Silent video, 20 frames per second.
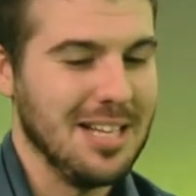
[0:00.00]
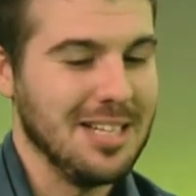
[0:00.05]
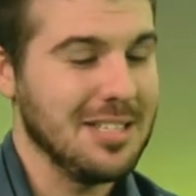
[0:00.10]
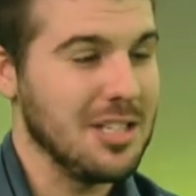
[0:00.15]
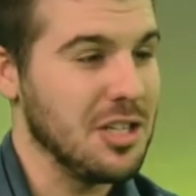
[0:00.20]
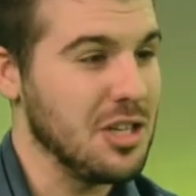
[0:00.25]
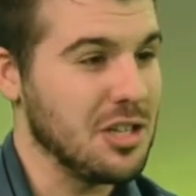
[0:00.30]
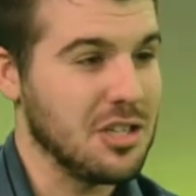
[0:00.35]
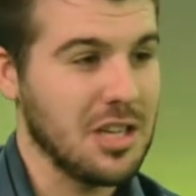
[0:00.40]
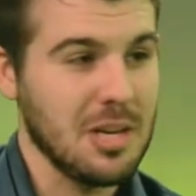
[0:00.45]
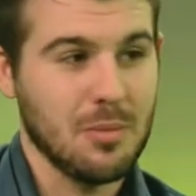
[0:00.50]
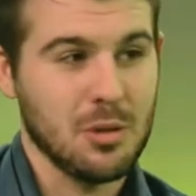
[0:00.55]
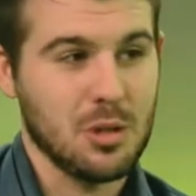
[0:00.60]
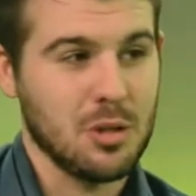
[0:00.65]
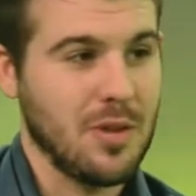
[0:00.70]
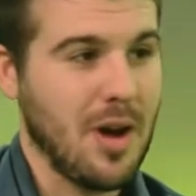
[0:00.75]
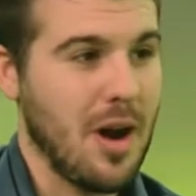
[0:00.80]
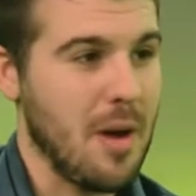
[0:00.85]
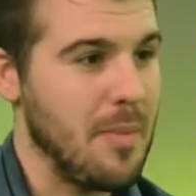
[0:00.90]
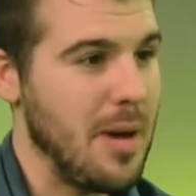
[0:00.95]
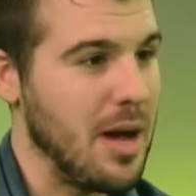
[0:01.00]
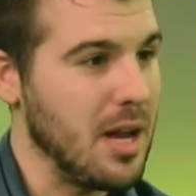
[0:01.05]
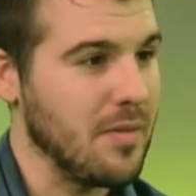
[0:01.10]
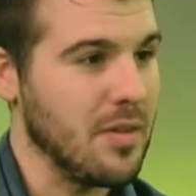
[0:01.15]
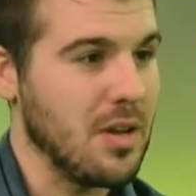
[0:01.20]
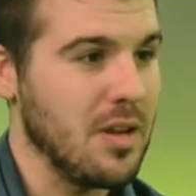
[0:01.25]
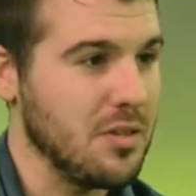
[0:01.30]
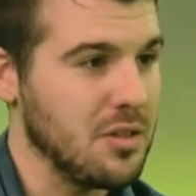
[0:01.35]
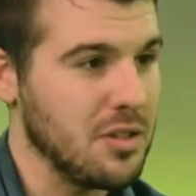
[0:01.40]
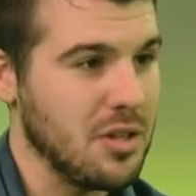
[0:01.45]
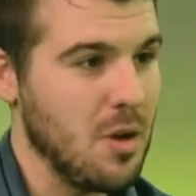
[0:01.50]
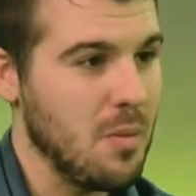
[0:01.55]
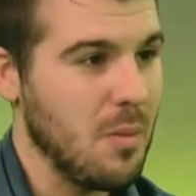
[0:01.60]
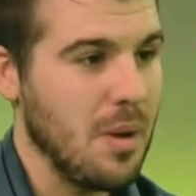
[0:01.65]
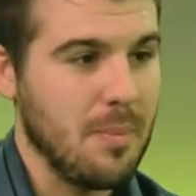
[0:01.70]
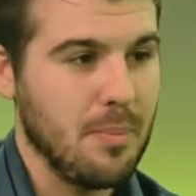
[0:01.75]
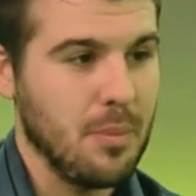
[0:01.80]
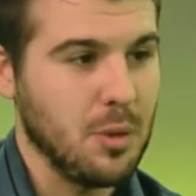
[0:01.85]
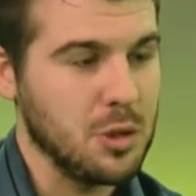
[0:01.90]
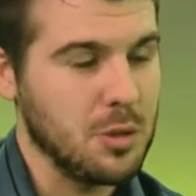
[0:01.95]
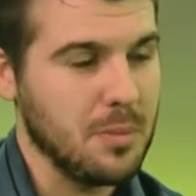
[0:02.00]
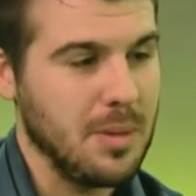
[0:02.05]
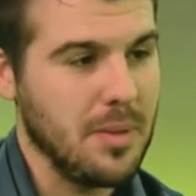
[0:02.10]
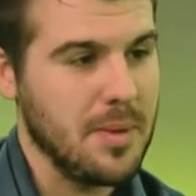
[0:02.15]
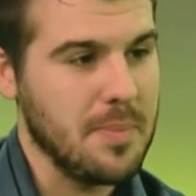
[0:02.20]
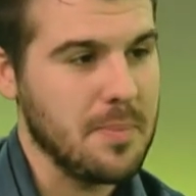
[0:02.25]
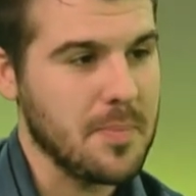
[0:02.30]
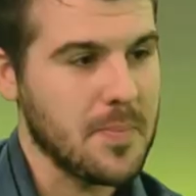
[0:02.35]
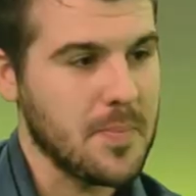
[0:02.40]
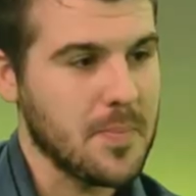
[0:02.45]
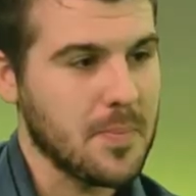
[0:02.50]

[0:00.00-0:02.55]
Did you see much of Harry Powell? Do you know much about him?